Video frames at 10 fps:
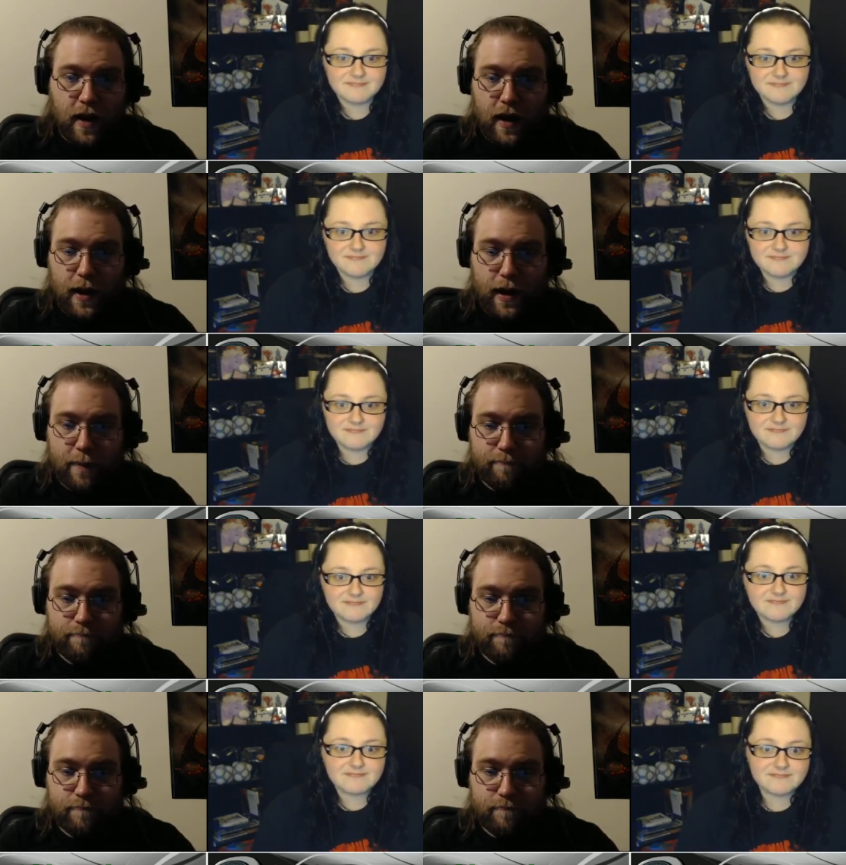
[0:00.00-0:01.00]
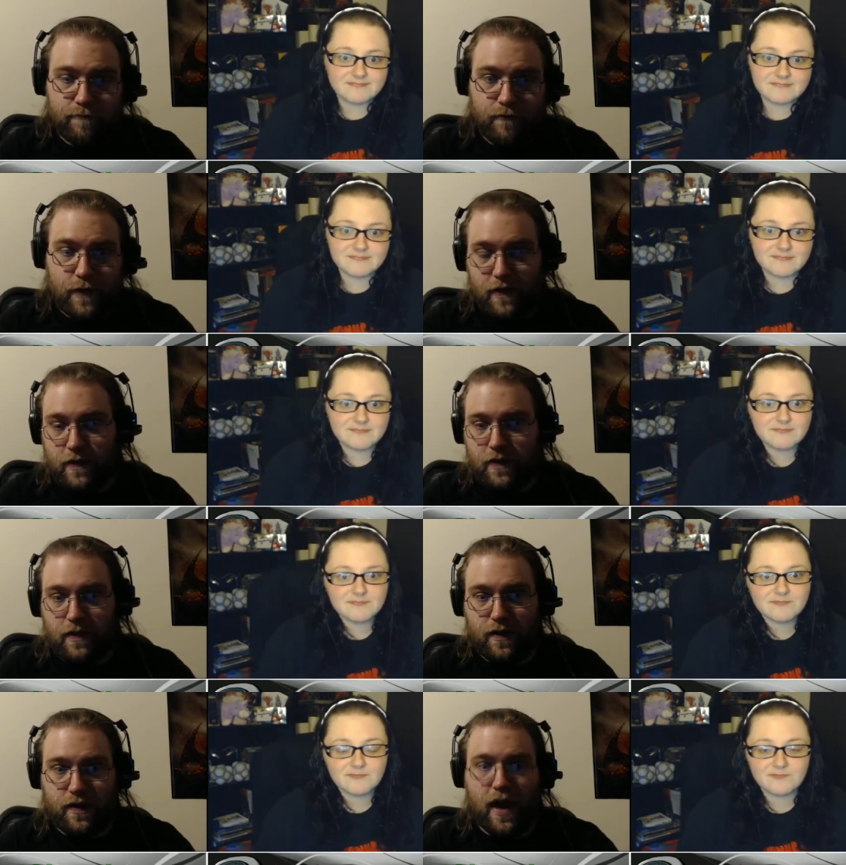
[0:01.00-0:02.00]
Speaker 1: Um,
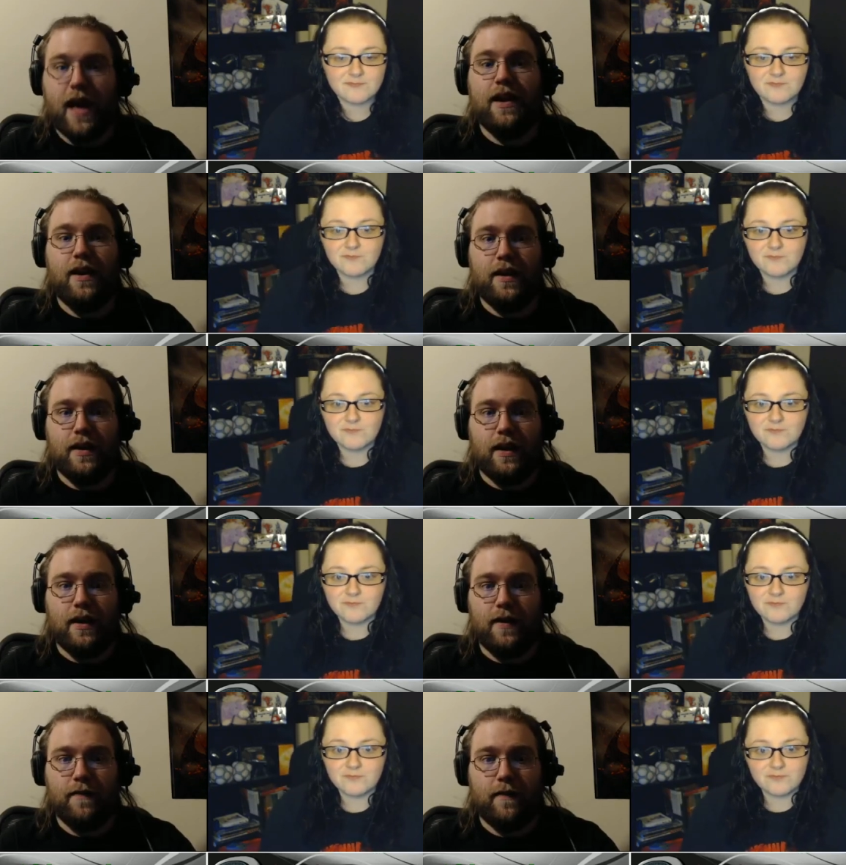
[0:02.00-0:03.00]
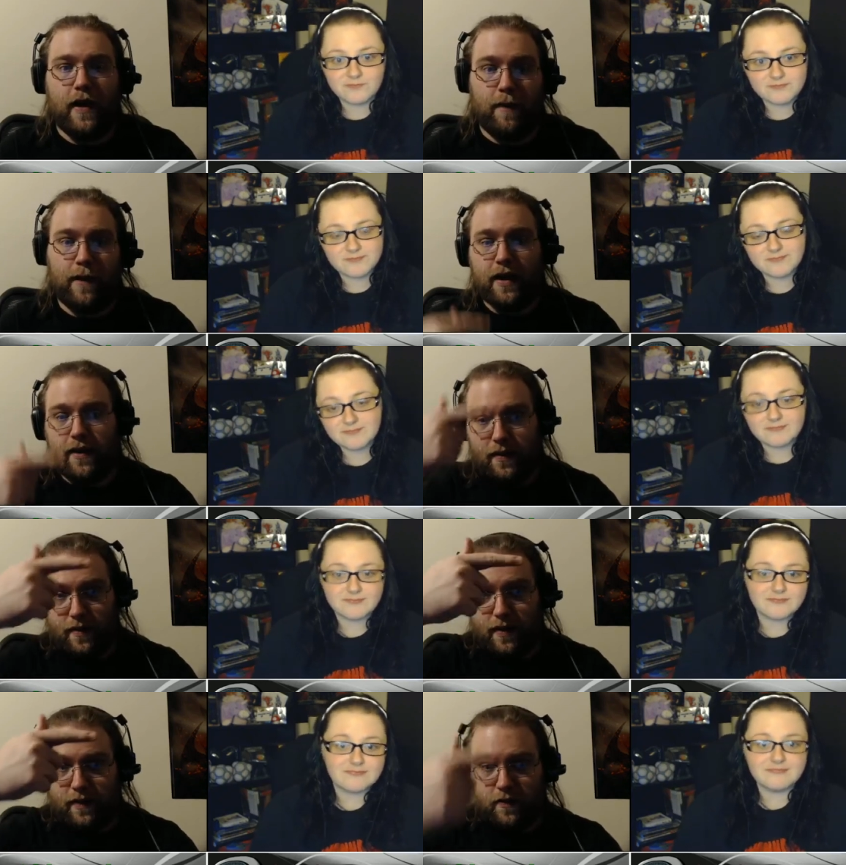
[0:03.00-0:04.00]
till then, I'm Mike.
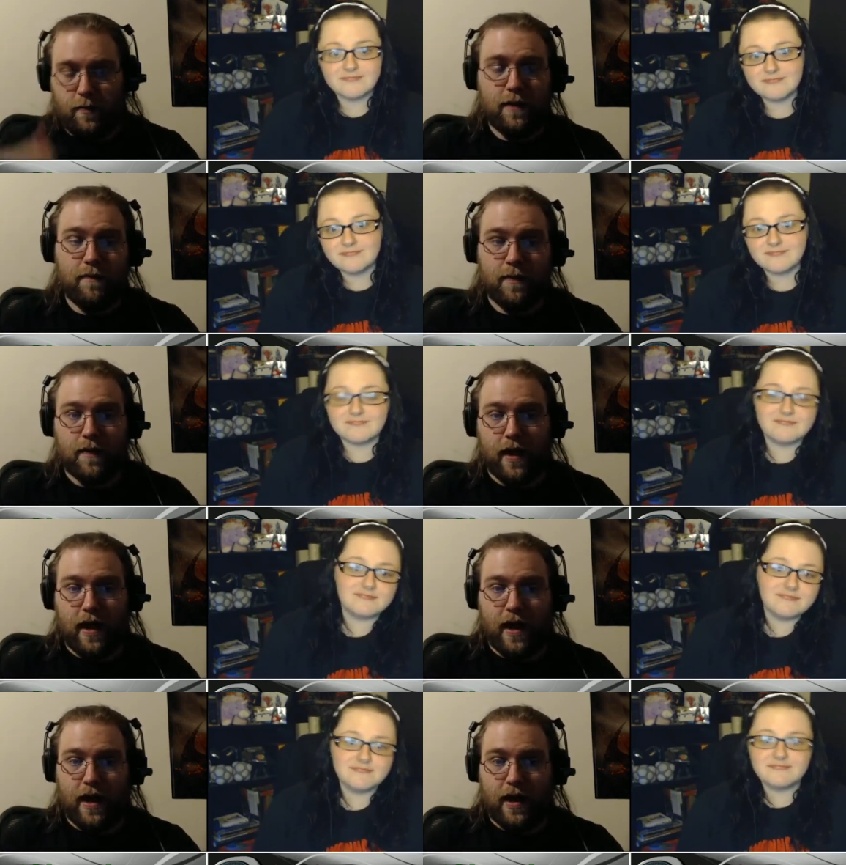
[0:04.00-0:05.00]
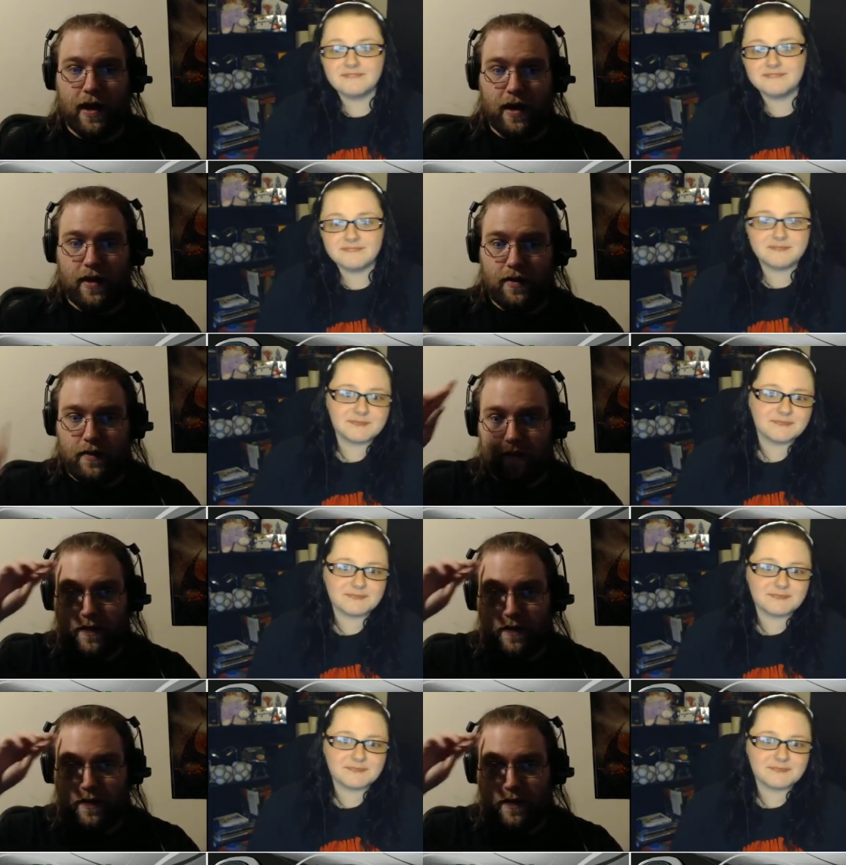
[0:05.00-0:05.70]
That's on me. And